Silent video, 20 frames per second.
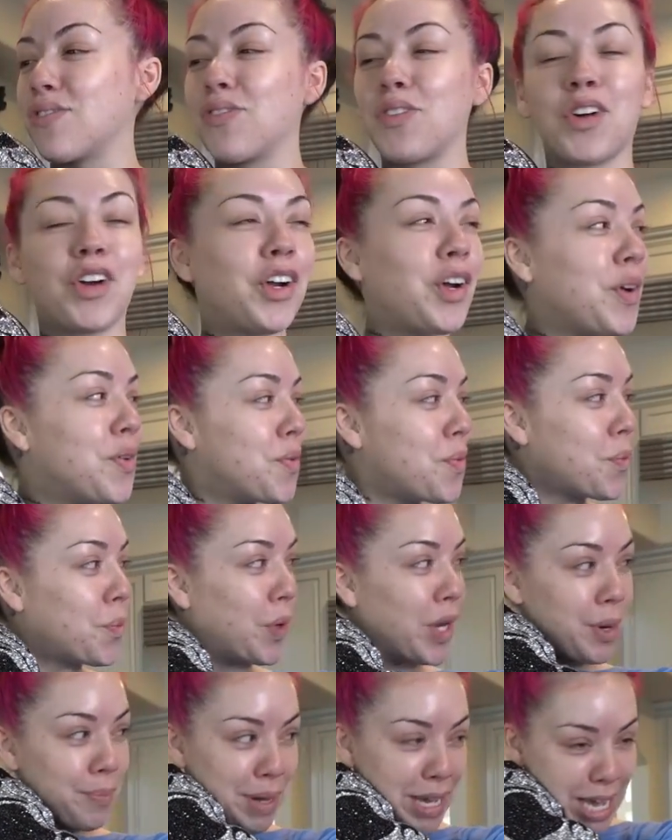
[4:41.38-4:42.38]
for
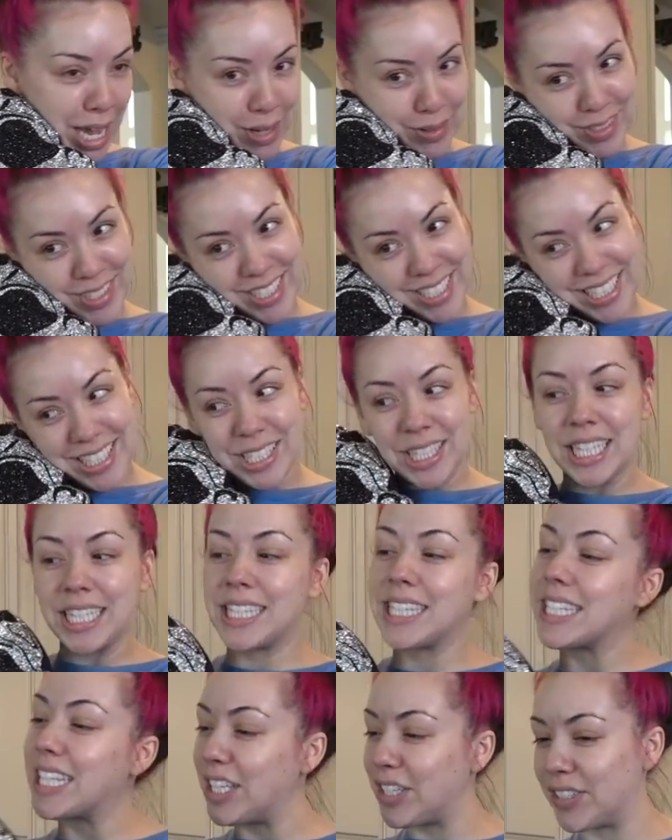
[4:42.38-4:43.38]
one of my couches, so
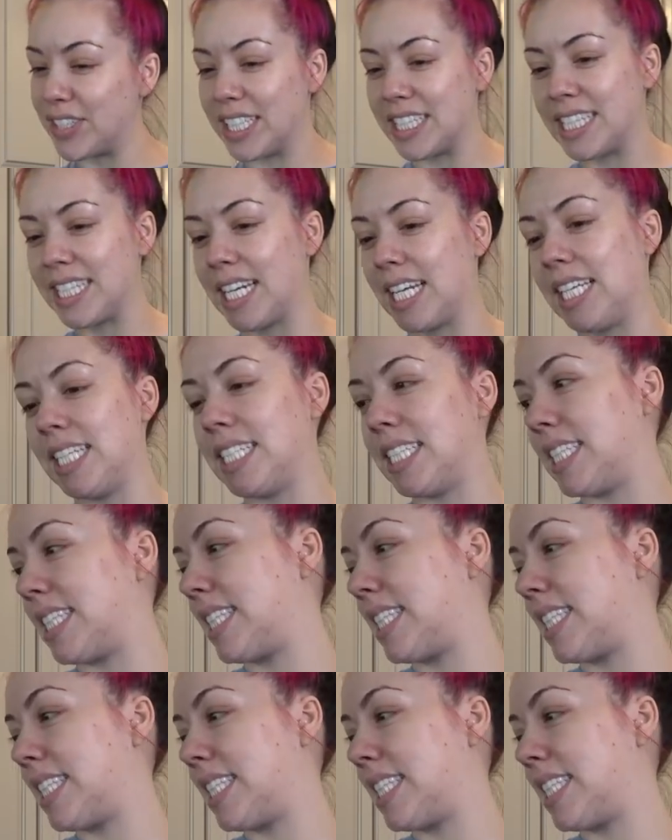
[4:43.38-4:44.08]
that's cute, that's nice.